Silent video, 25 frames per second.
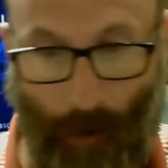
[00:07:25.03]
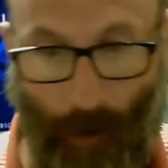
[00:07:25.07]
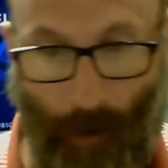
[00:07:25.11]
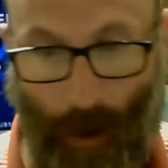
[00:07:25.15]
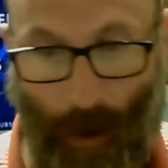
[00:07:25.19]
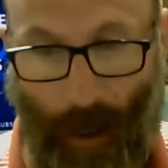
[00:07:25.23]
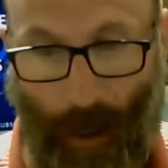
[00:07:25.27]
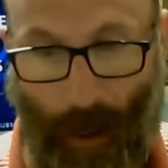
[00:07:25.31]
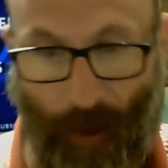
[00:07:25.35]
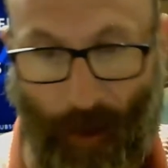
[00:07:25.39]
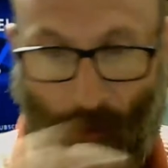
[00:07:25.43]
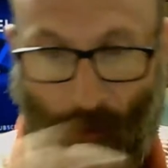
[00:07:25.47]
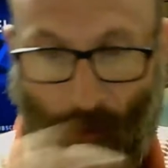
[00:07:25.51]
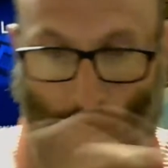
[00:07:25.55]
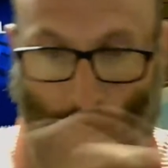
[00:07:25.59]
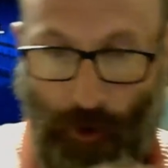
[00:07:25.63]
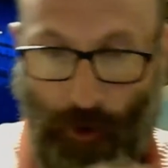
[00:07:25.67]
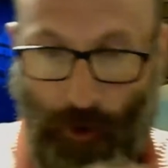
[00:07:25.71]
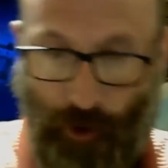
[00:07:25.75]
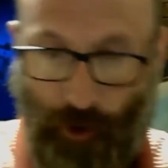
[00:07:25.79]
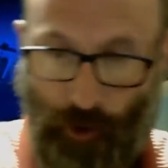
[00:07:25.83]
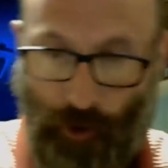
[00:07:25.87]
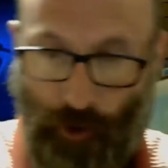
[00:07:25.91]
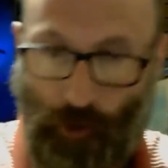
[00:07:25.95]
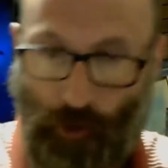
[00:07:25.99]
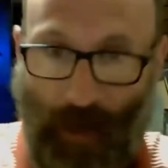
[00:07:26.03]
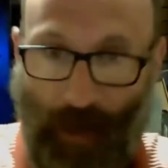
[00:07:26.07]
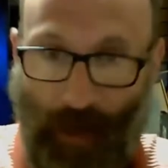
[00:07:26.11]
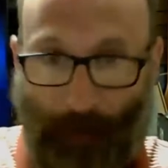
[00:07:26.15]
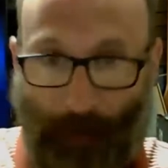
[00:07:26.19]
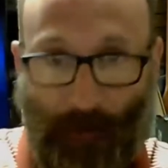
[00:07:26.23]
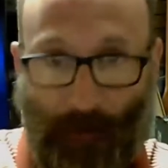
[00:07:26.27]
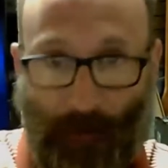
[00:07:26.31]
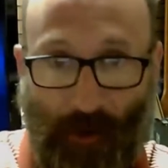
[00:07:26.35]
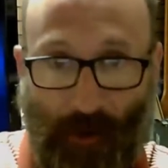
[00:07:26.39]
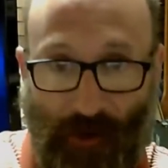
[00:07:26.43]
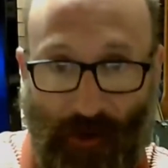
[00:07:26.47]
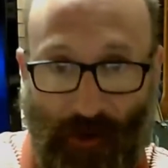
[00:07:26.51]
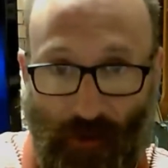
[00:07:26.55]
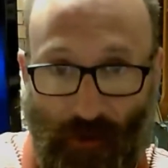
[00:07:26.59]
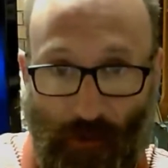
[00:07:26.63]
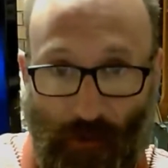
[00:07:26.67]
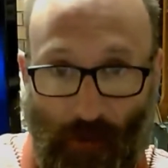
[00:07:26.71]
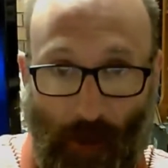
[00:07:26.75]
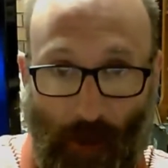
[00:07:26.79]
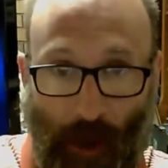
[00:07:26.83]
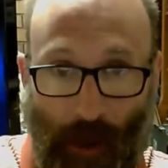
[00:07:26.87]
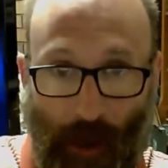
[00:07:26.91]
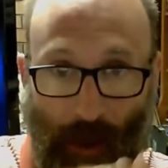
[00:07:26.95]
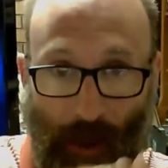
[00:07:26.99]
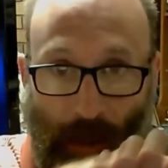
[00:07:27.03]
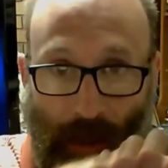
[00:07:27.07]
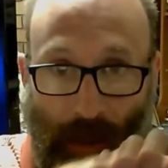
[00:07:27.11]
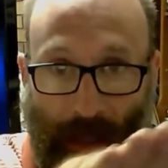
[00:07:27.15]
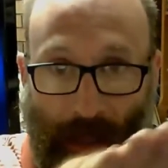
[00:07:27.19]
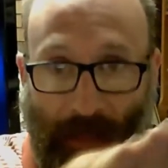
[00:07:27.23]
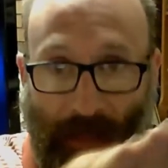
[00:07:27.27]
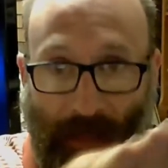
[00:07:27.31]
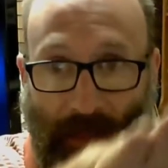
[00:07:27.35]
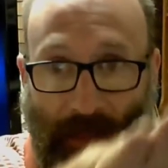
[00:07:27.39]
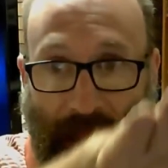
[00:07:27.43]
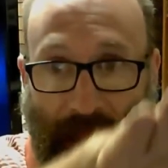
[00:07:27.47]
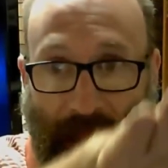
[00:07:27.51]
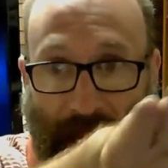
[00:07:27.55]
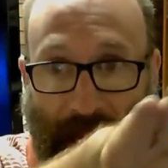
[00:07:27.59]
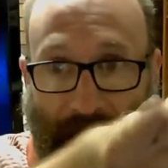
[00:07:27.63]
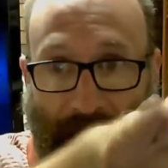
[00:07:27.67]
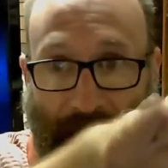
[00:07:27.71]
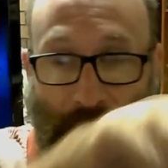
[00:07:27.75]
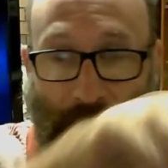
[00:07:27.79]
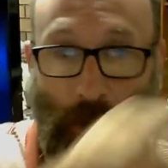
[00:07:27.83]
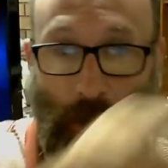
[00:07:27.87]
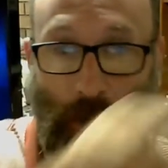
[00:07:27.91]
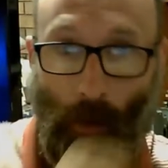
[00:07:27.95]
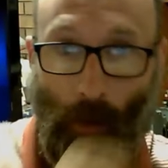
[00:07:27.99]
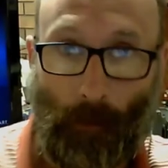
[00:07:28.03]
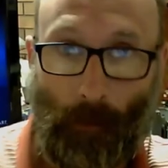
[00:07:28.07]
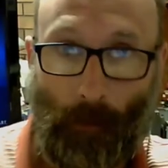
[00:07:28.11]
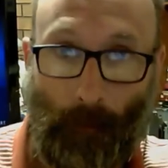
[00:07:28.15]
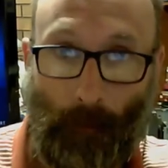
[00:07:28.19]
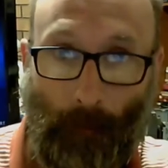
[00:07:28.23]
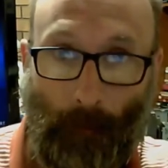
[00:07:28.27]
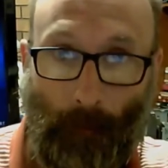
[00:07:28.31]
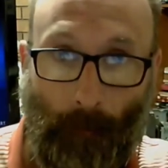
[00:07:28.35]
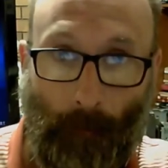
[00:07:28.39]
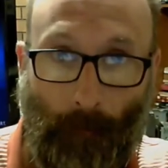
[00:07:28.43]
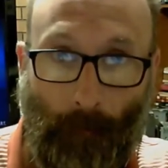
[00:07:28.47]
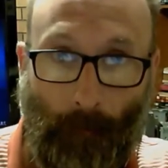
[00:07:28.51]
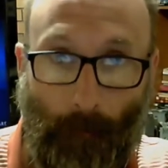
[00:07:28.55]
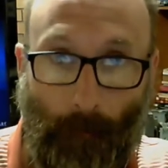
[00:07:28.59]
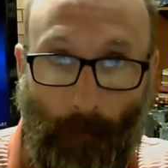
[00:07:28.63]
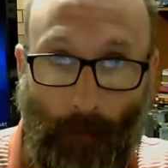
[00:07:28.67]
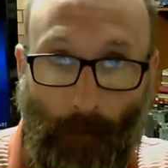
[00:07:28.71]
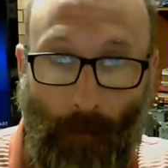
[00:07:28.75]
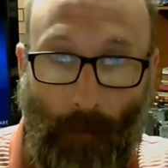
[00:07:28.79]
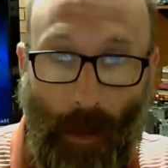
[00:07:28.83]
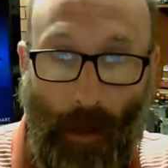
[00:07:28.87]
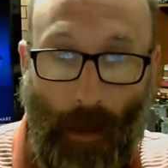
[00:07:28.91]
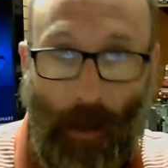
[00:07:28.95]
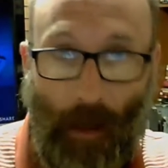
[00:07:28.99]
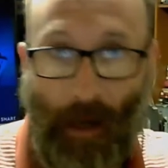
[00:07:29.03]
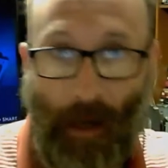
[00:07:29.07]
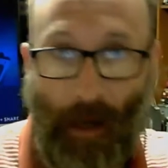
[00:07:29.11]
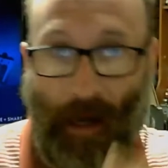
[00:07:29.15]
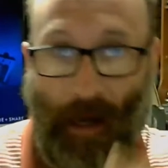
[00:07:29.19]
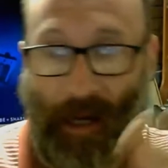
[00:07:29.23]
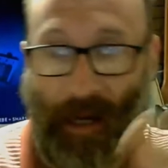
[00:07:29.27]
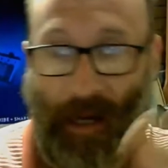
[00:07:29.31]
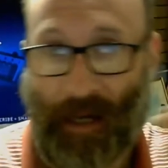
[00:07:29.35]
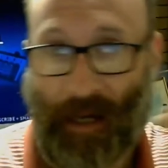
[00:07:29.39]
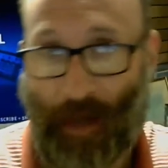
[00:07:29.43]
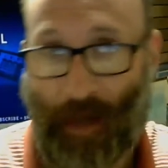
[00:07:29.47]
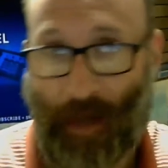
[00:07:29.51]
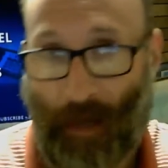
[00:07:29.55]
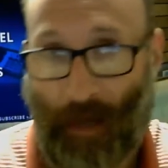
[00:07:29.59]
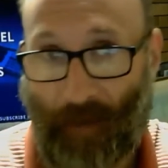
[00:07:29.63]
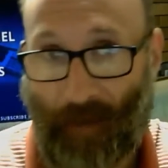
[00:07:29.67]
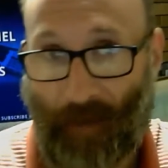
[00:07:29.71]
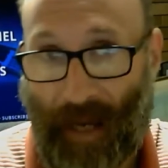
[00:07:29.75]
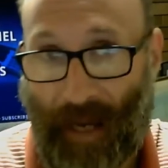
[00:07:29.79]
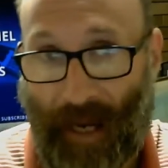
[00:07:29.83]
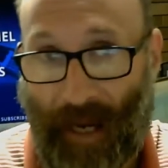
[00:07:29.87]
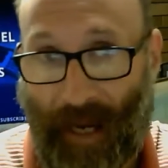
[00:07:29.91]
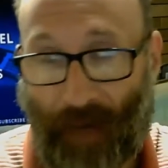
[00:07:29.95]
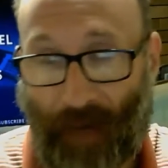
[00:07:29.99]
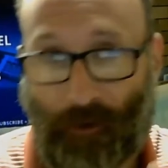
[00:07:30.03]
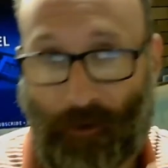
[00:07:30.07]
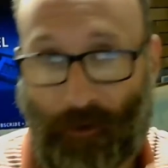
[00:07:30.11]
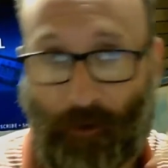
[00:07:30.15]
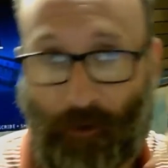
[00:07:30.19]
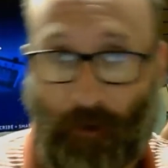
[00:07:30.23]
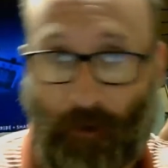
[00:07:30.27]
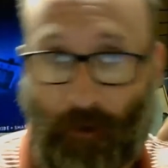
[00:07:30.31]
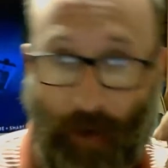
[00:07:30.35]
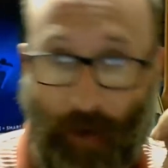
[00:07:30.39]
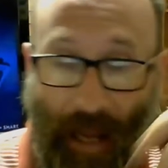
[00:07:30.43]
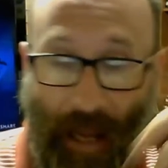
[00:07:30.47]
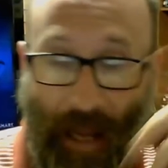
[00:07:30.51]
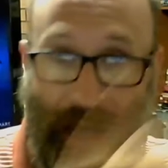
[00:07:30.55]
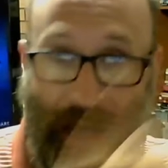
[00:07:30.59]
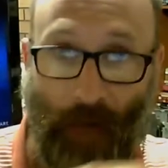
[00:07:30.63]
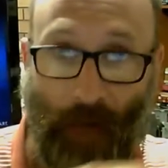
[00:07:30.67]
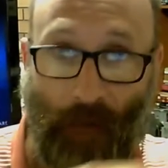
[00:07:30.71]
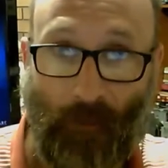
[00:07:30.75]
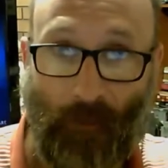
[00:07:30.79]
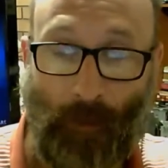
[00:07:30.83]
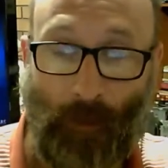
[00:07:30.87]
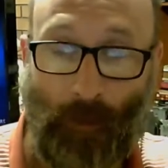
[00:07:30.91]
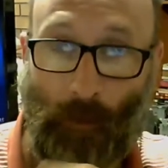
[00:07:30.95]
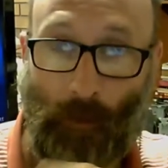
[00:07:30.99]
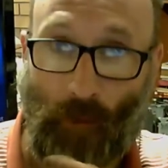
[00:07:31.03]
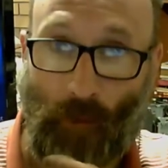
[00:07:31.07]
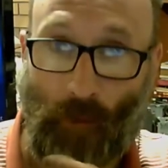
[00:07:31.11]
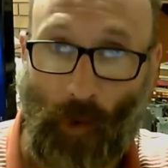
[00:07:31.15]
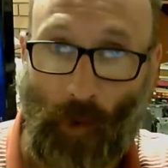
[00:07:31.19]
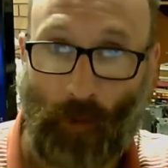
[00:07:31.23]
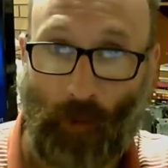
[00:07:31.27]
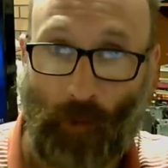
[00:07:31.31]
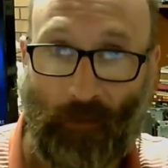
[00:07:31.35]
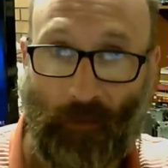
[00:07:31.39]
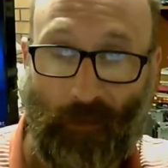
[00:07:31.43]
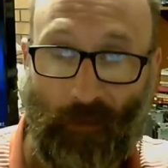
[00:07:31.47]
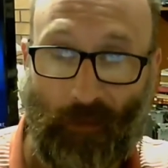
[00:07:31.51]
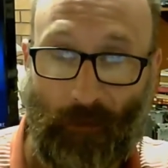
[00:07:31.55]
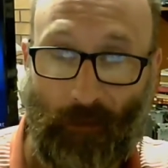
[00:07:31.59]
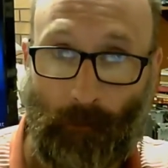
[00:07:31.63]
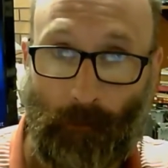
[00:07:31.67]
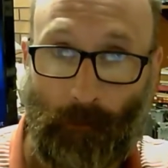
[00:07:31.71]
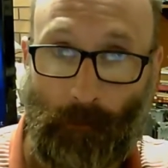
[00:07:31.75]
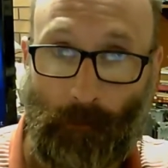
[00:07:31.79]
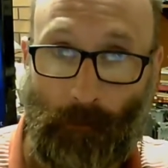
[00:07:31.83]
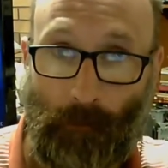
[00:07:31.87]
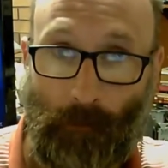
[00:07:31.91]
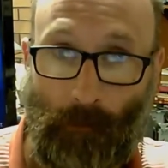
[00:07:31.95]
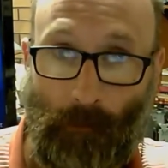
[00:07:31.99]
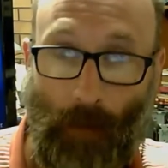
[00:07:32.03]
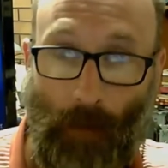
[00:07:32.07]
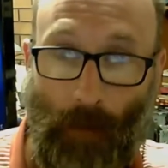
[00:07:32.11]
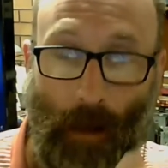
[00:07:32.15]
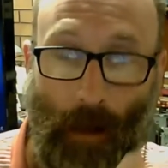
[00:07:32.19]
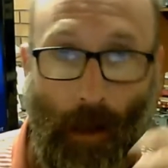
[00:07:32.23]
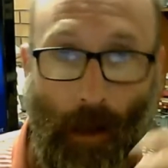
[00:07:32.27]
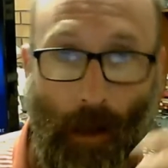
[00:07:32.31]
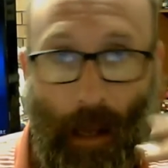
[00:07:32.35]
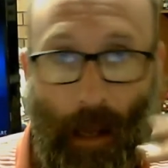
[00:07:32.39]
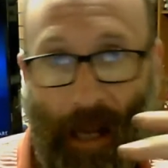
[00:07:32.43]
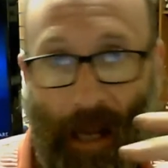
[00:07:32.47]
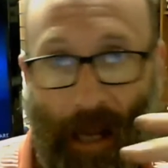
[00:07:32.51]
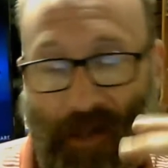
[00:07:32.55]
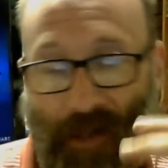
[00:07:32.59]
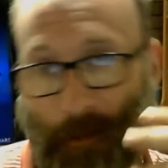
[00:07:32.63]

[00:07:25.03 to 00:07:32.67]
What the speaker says: and it would shoot up to the screen at that angle. In other houses, you'd hang it from the roof. And